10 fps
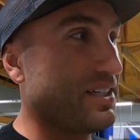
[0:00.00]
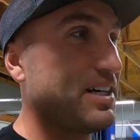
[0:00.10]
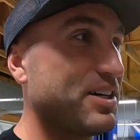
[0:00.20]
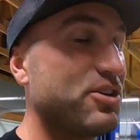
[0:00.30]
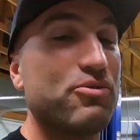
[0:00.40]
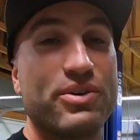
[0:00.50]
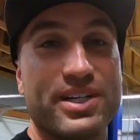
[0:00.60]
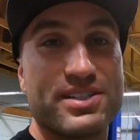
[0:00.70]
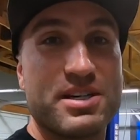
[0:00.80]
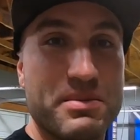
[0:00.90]
I don't know if we
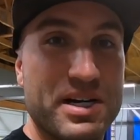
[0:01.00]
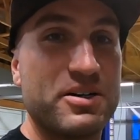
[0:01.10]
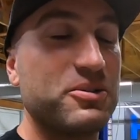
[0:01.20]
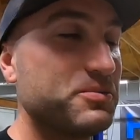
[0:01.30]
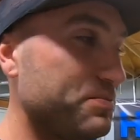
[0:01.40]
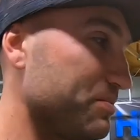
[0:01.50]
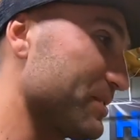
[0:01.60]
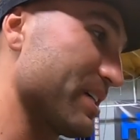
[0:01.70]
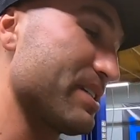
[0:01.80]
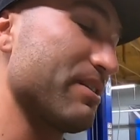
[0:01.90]
could somehow,
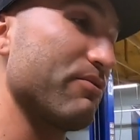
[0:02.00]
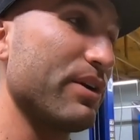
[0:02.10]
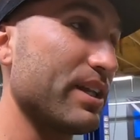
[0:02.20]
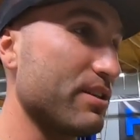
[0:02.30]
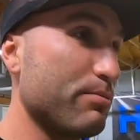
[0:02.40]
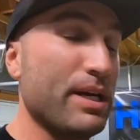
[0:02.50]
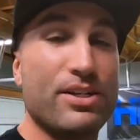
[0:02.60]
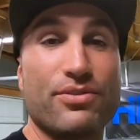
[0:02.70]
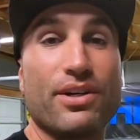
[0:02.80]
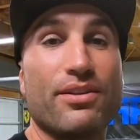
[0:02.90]
like I said, if we get this
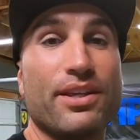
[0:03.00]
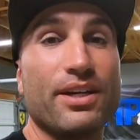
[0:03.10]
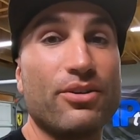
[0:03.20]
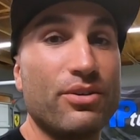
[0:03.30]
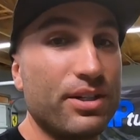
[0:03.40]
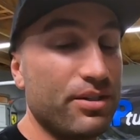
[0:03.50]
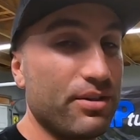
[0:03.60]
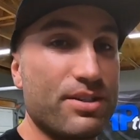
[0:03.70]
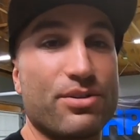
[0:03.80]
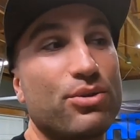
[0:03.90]
Patreon thing going and you
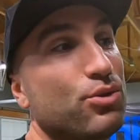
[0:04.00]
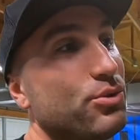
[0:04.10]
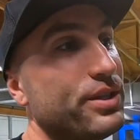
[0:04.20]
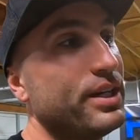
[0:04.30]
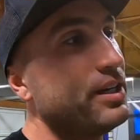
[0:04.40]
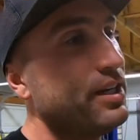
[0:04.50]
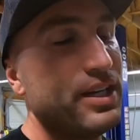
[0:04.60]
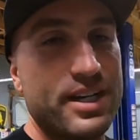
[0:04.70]
guys are cool with it,